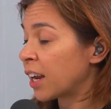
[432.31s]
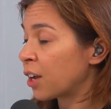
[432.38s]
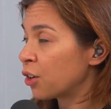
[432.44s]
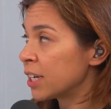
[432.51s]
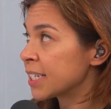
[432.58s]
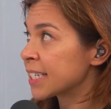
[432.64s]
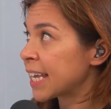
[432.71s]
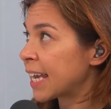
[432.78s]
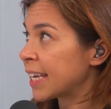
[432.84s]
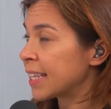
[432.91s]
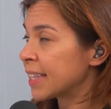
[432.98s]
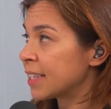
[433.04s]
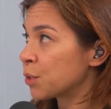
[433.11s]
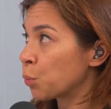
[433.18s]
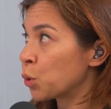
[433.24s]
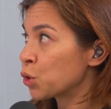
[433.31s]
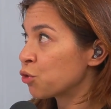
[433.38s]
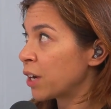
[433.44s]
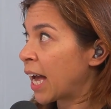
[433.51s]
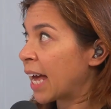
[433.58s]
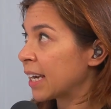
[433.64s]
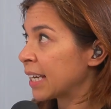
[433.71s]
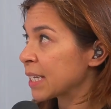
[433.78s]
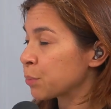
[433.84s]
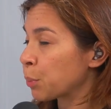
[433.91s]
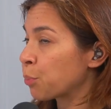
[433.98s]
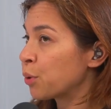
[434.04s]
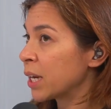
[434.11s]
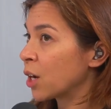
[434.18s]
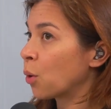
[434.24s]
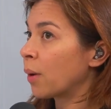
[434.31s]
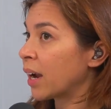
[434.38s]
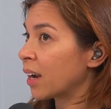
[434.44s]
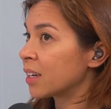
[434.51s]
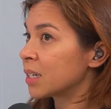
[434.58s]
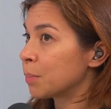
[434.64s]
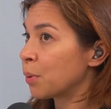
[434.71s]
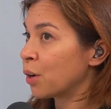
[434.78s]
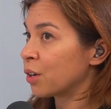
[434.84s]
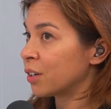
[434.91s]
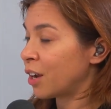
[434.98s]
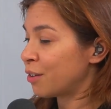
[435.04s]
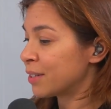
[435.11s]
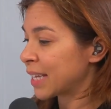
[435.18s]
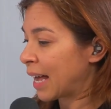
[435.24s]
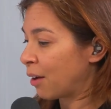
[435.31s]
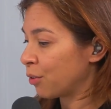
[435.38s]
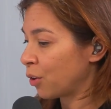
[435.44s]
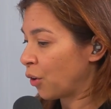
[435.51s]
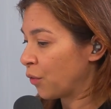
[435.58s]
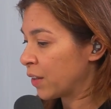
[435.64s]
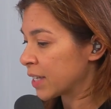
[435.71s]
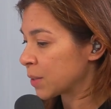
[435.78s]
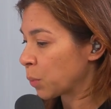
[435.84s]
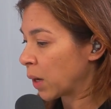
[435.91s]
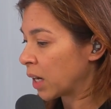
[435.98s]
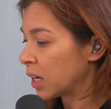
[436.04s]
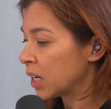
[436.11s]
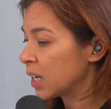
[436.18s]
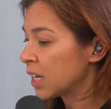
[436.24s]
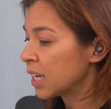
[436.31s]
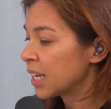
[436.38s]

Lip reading: And I got to say, the Wall Street analysts were pretty quick to put notes out on this one.